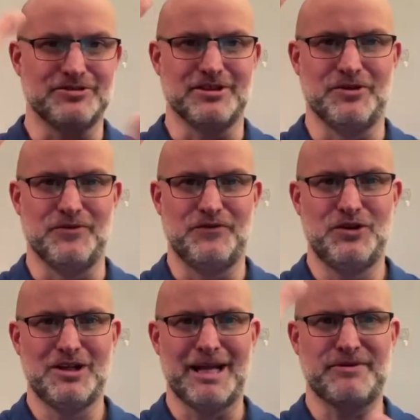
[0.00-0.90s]
do full
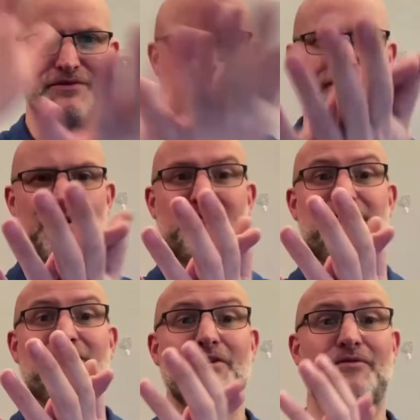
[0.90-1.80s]
claps for the
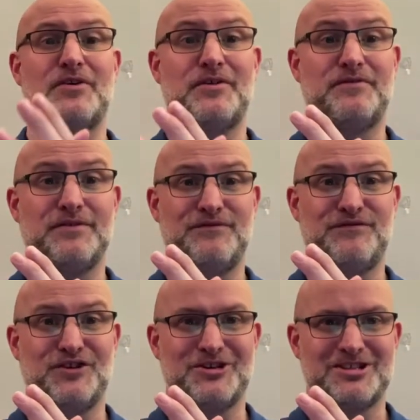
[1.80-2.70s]

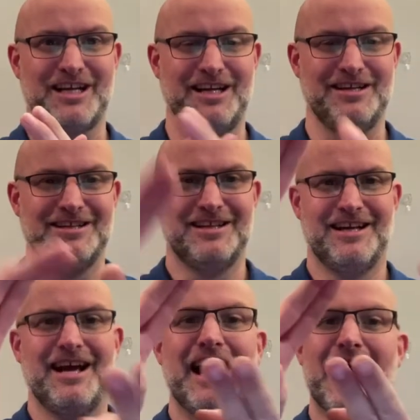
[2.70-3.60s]
forte
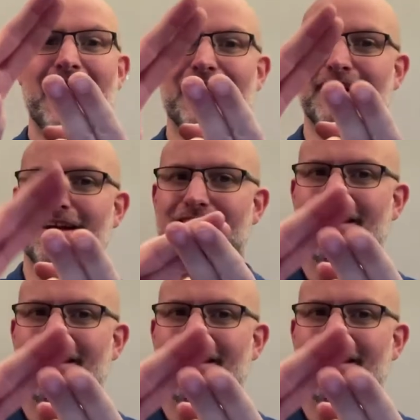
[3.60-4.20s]
and